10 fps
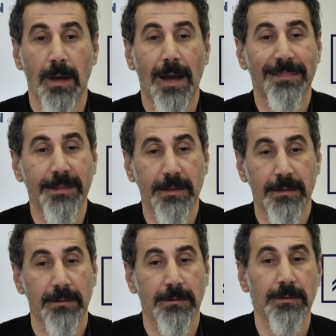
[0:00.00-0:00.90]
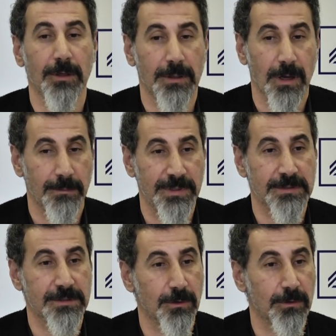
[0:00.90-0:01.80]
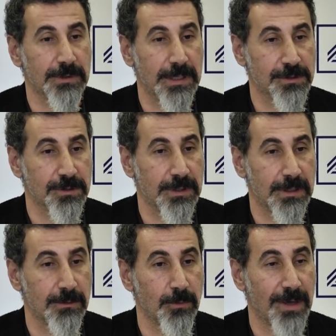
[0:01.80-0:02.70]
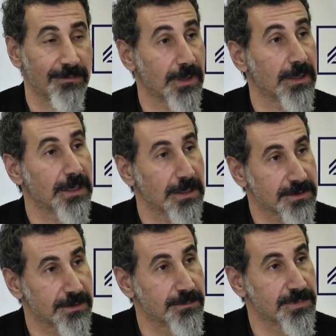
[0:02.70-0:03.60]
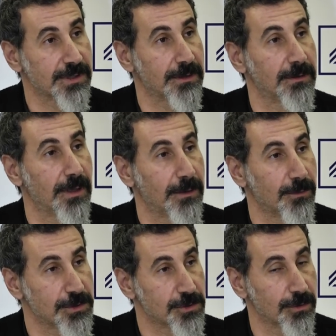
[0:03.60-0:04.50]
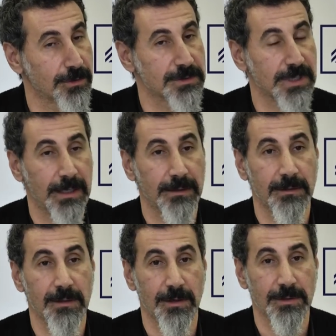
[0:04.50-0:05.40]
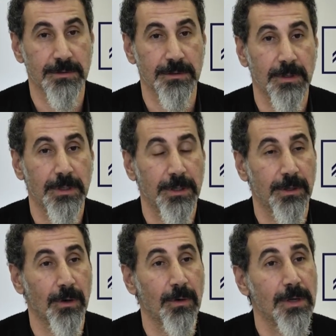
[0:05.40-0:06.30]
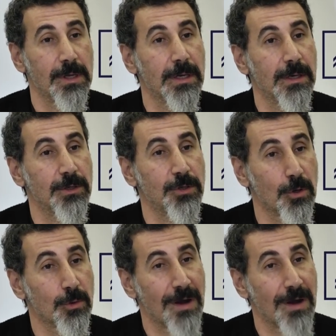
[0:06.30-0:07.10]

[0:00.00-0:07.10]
I think, look, Armenia is an old nation, and we have a lot of customs and rituals, and there's, you know, your